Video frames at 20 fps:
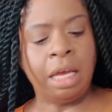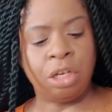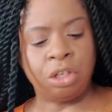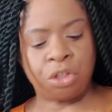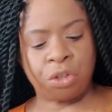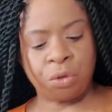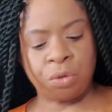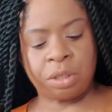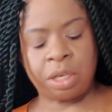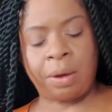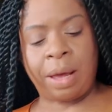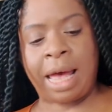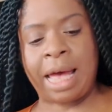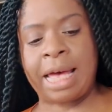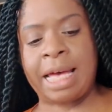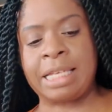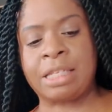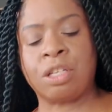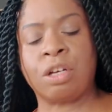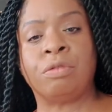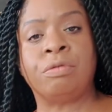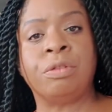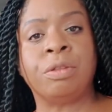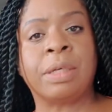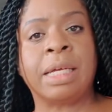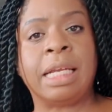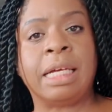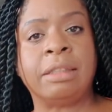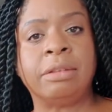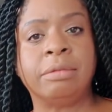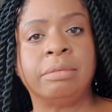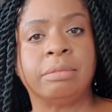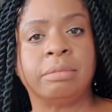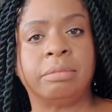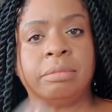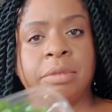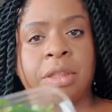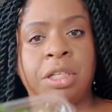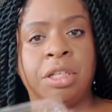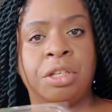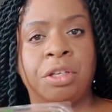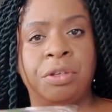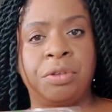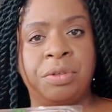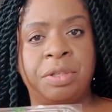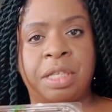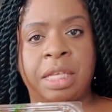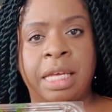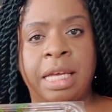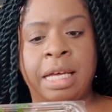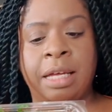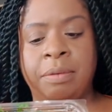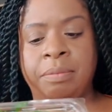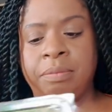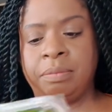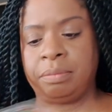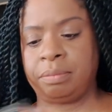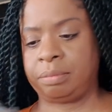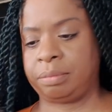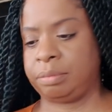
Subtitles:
She also has arugula. I'm going to use the